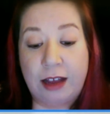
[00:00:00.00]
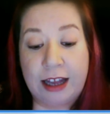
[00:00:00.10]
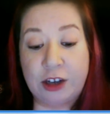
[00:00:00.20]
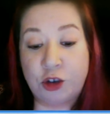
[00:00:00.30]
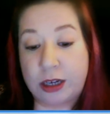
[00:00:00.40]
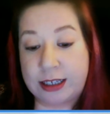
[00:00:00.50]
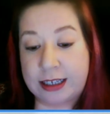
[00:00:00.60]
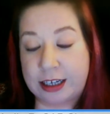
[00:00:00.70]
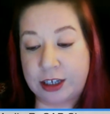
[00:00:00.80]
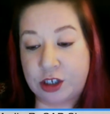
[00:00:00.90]

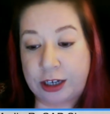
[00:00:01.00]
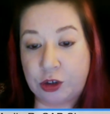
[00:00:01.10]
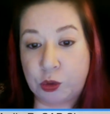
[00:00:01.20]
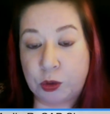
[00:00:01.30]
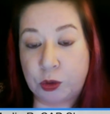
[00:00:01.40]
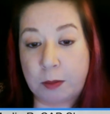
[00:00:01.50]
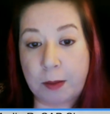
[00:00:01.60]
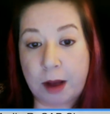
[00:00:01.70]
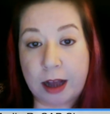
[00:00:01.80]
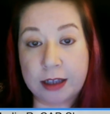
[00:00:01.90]
interesting exchange with my
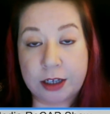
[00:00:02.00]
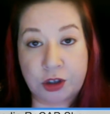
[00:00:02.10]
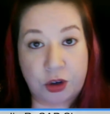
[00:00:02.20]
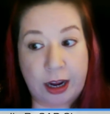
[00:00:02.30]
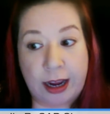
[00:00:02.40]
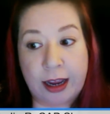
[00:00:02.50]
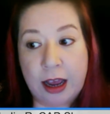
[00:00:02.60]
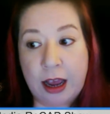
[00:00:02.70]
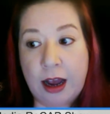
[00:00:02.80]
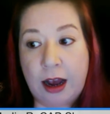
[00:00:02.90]
boss yesterday
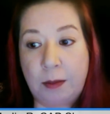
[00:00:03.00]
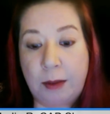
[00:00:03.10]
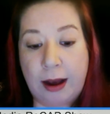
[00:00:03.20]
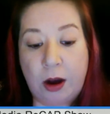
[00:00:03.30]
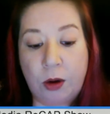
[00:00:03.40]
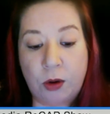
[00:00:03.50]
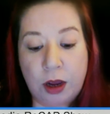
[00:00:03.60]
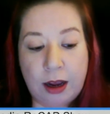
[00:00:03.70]
about